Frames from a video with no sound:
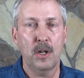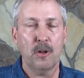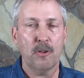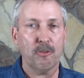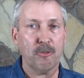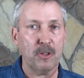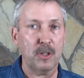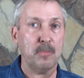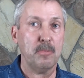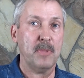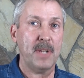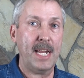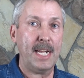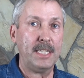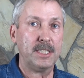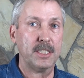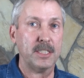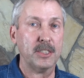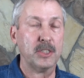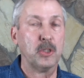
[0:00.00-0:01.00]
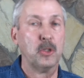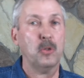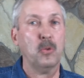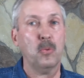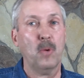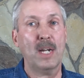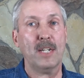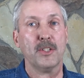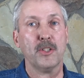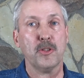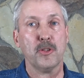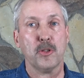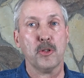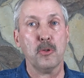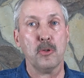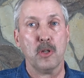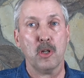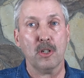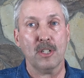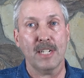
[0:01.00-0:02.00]
from nations who want to do
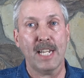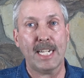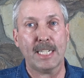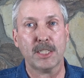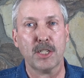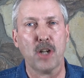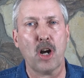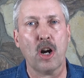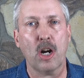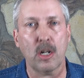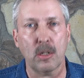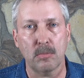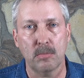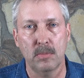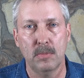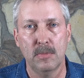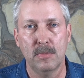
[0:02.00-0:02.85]
your nation harm